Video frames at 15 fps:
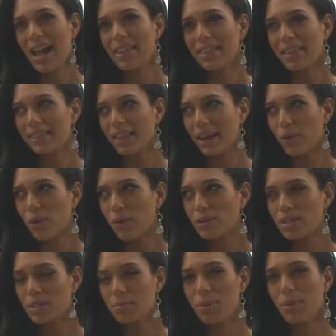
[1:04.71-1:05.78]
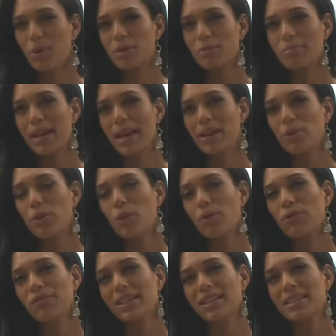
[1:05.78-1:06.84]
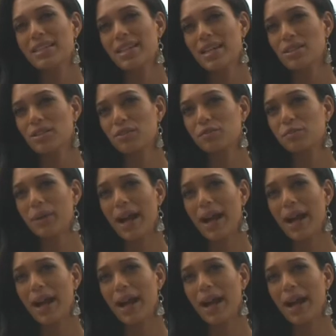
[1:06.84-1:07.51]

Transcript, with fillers: and that they all support me and all feel a sense of